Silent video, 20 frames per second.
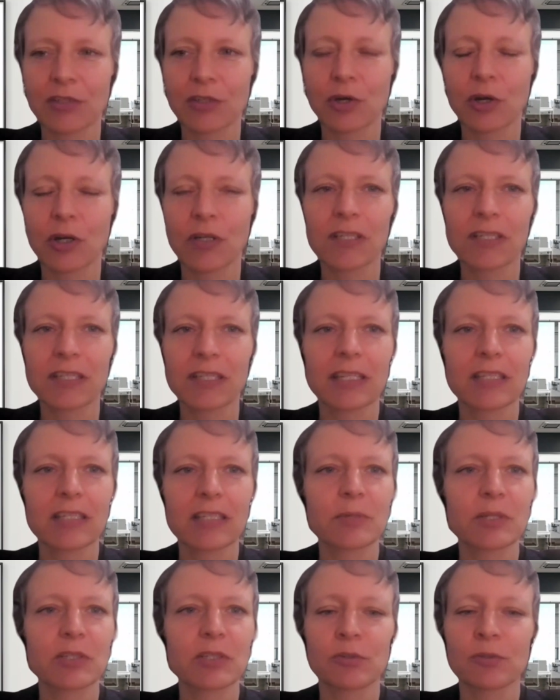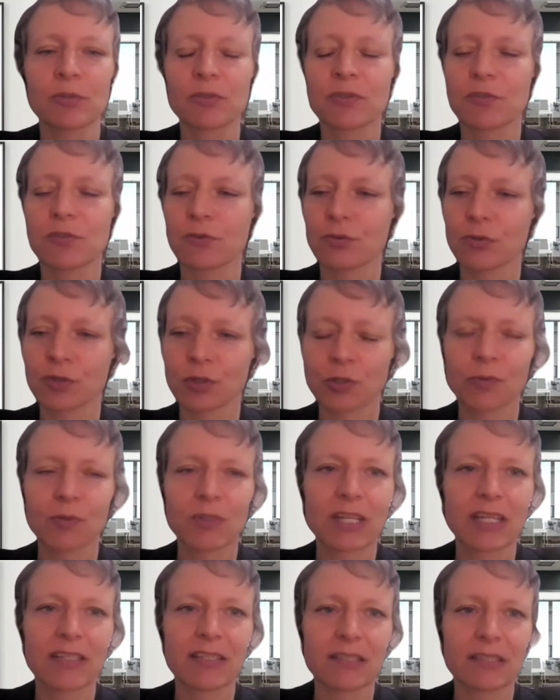content, but also don't
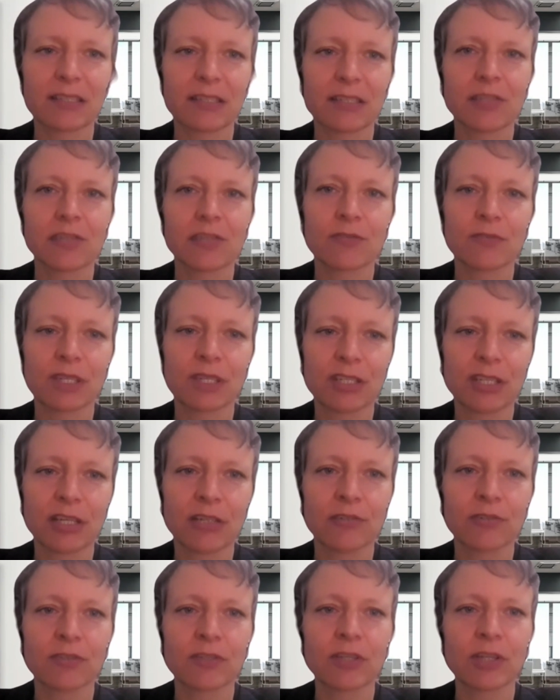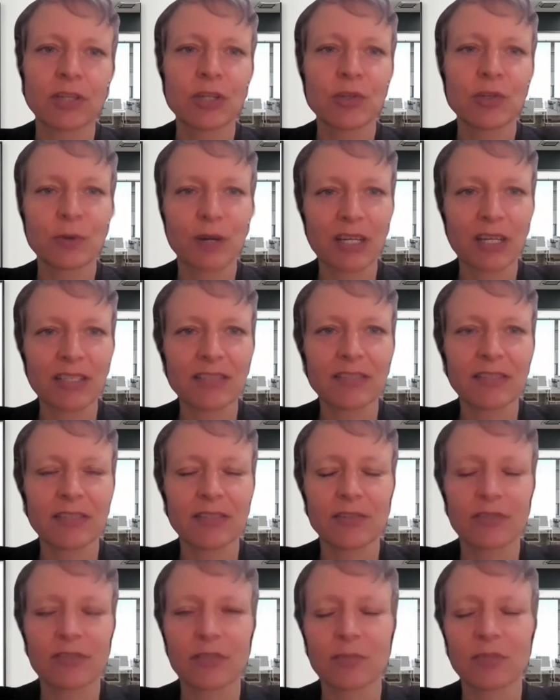hesitate to reach out to us at
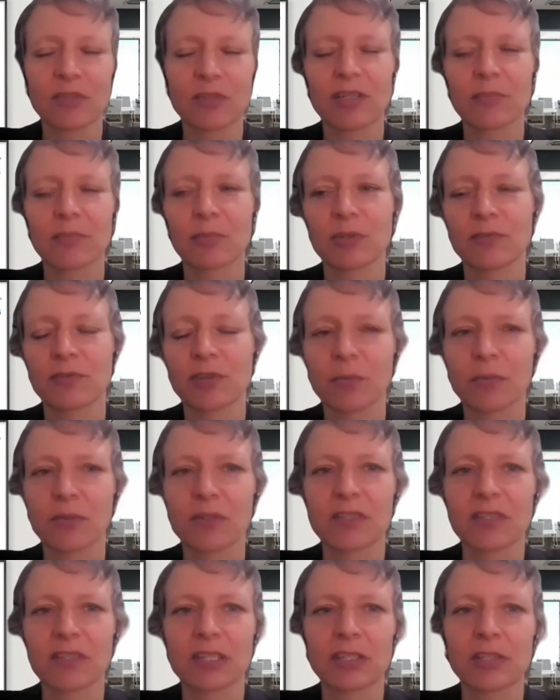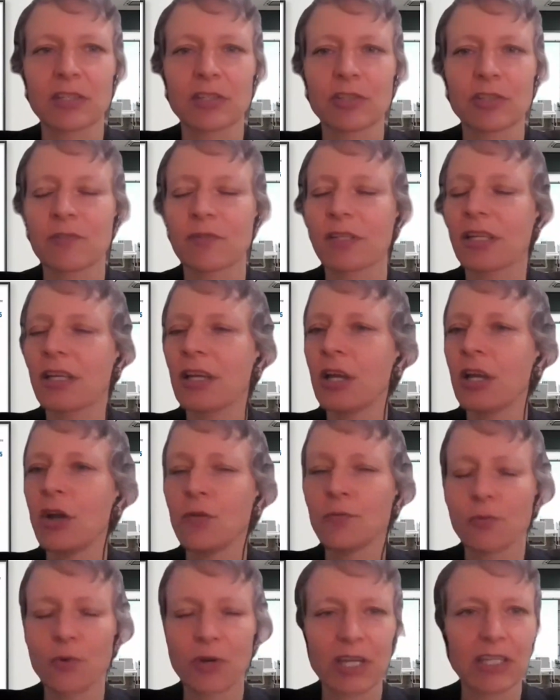the German Chamber of Commerce and Industry
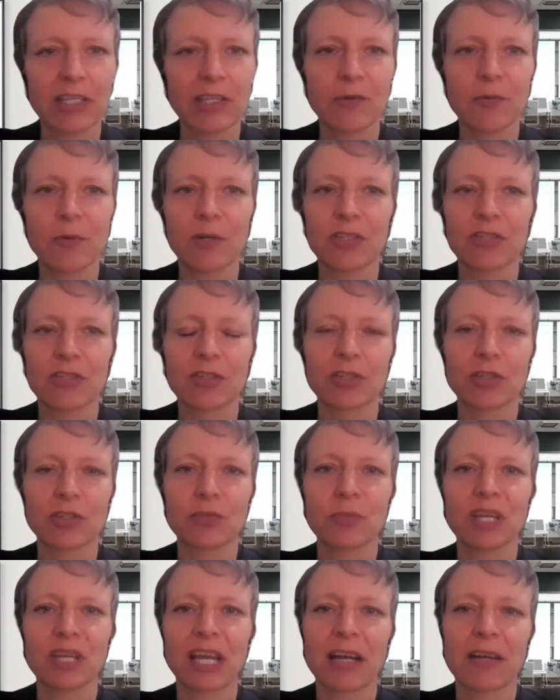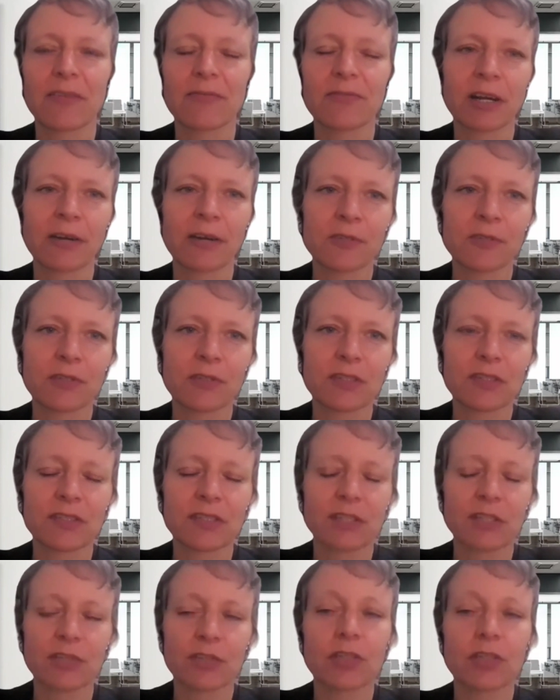for any question you may have after the
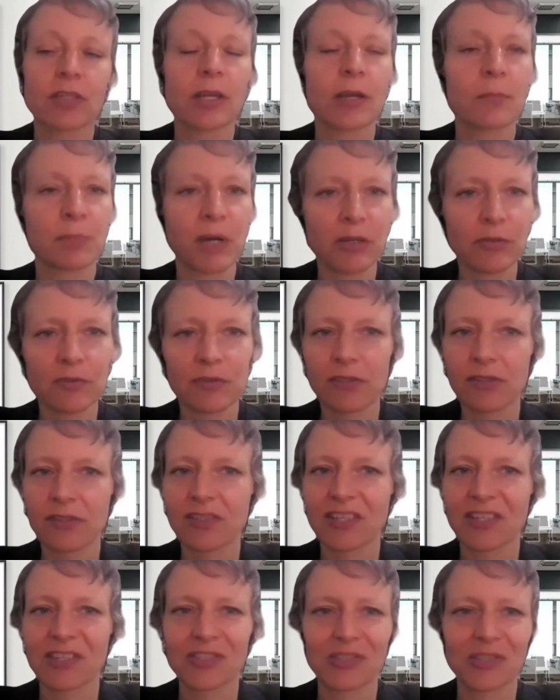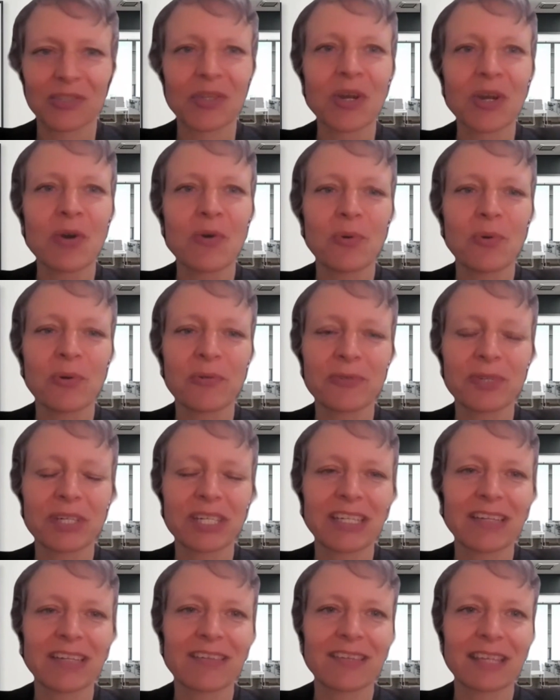session about the session or for
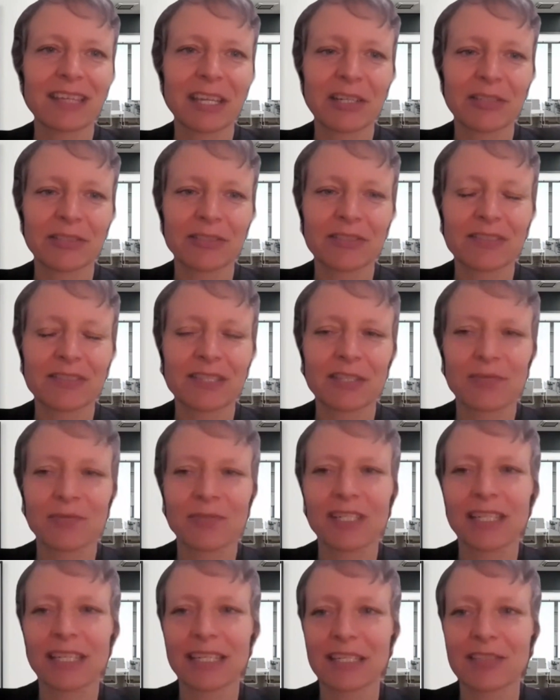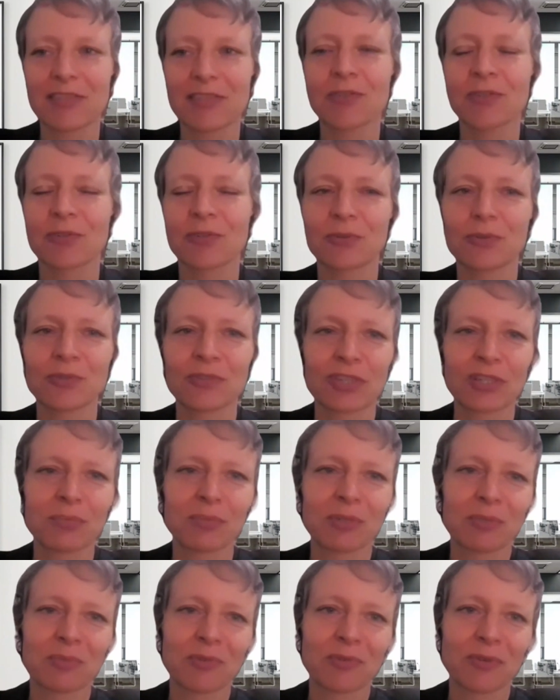anything else that relates to
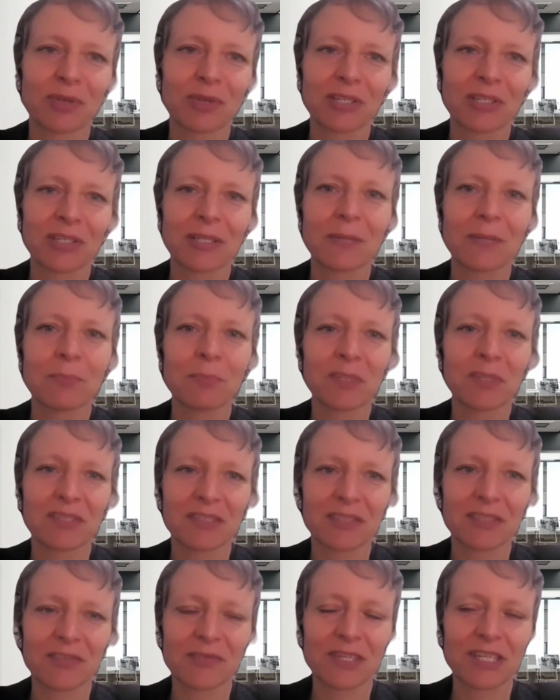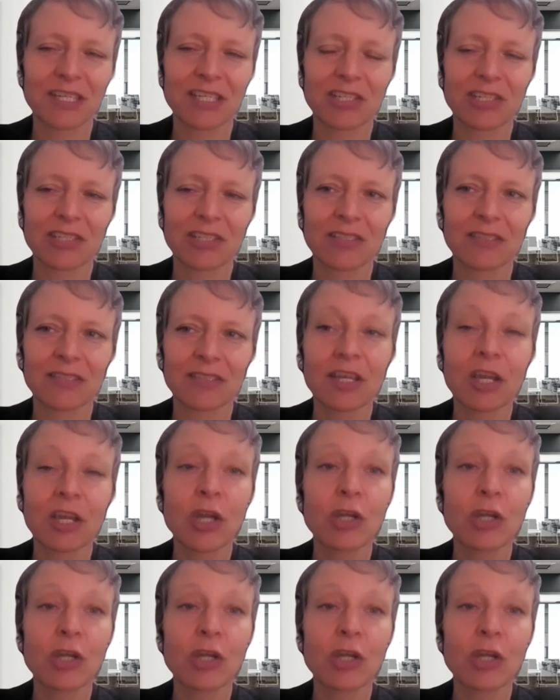German-Moroccan business relations.